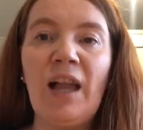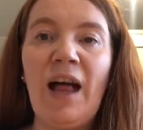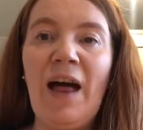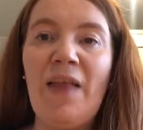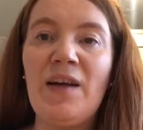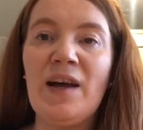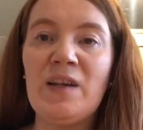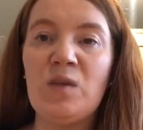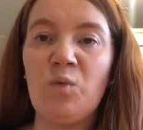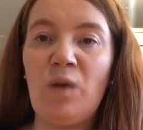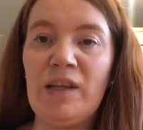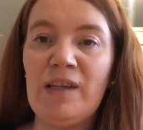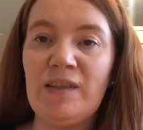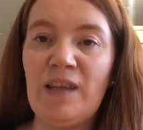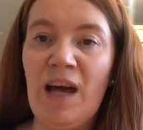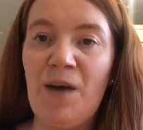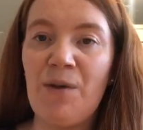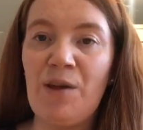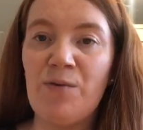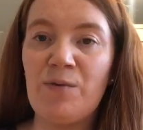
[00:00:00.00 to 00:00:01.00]
And as well as
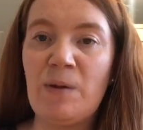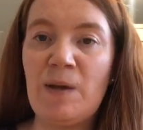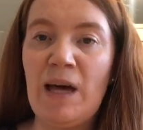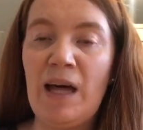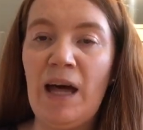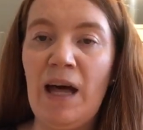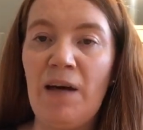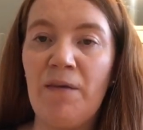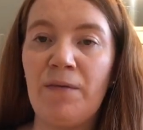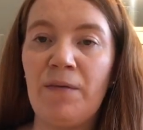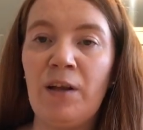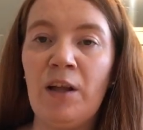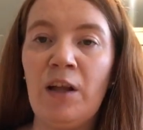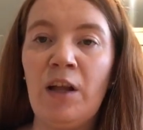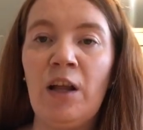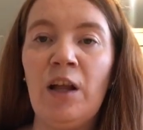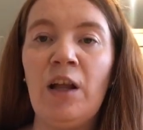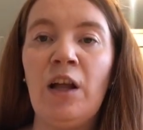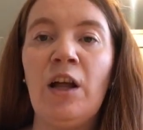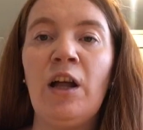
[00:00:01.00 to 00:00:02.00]
that, we also have
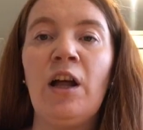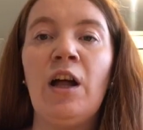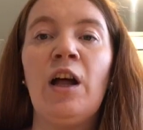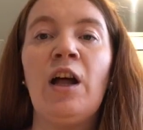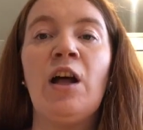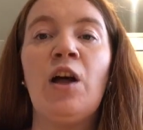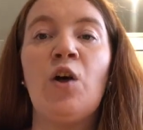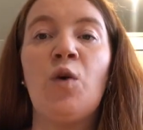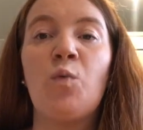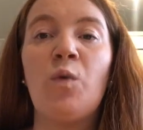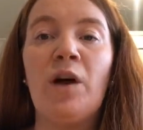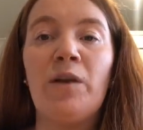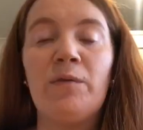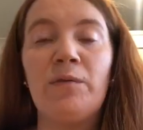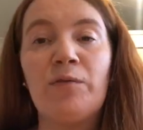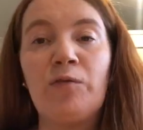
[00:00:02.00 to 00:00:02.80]
one